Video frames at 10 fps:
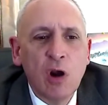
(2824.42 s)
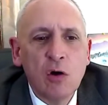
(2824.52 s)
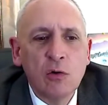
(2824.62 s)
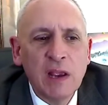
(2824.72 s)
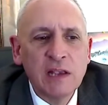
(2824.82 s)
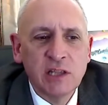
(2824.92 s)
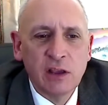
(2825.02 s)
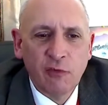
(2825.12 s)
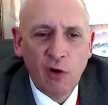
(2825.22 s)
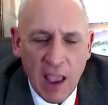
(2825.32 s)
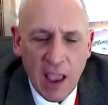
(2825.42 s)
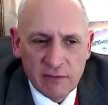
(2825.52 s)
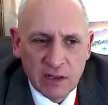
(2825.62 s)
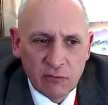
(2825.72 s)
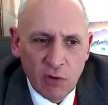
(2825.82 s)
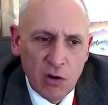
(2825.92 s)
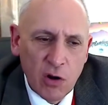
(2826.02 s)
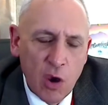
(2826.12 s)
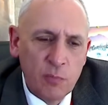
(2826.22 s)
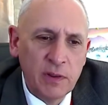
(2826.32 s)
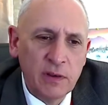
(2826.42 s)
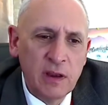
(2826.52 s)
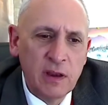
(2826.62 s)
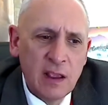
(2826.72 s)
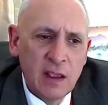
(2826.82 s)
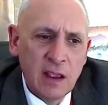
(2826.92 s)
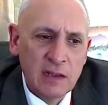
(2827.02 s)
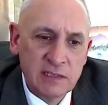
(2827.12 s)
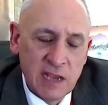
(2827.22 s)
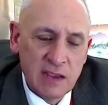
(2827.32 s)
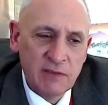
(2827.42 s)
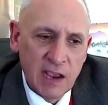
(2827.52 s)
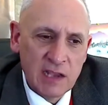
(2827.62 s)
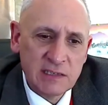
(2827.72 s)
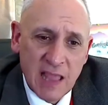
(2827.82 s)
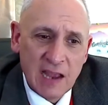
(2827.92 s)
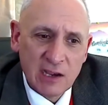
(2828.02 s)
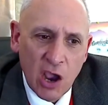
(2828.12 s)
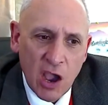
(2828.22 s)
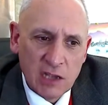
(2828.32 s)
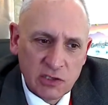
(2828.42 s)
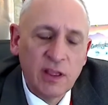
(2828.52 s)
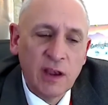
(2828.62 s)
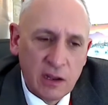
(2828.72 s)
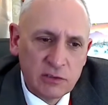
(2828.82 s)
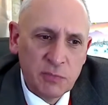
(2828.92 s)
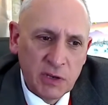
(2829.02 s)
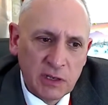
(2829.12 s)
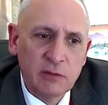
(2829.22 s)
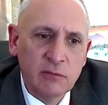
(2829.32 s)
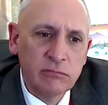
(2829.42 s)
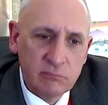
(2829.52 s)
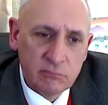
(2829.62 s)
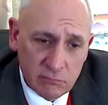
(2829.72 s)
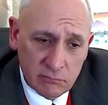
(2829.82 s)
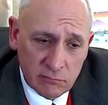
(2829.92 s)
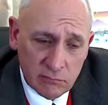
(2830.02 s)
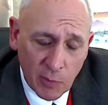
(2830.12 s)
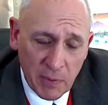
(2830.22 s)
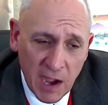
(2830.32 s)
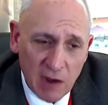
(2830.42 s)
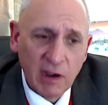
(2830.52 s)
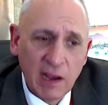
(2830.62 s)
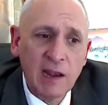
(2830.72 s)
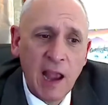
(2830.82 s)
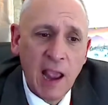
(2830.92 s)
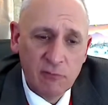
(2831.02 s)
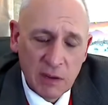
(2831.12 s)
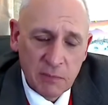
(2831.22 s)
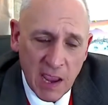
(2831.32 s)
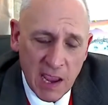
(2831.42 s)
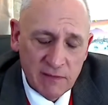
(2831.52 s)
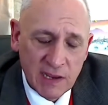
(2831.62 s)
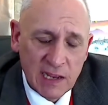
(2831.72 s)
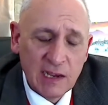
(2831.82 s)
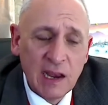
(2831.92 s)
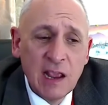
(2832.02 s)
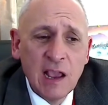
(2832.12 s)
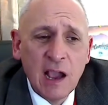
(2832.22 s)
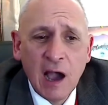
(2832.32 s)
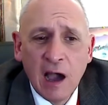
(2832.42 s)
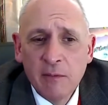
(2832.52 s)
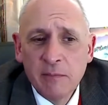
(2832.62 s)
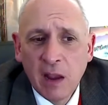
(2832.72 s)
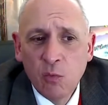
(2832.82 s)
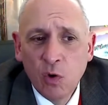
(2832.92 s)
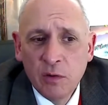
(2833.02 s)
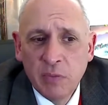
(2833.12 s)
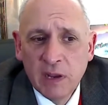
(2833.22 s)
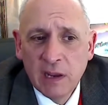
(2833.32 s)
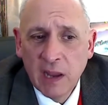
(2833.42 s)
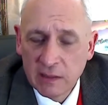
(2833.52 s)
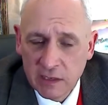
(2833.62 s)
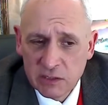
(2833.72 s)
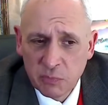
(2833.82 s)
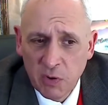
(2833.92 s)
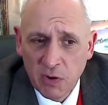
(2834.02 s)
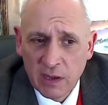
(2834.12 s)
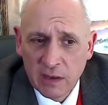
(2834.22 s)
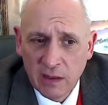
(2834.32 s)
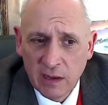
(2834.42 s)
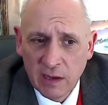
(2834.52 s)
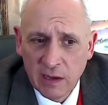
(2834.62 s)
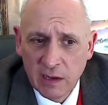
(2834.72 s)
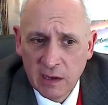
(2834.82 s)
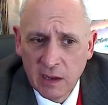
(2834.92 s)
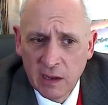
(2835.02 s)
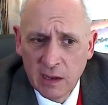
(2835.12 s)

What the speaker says: roadways, therefore having the road open and saving us that cost, and then ultimately repairing it and repaving it, would be at this point the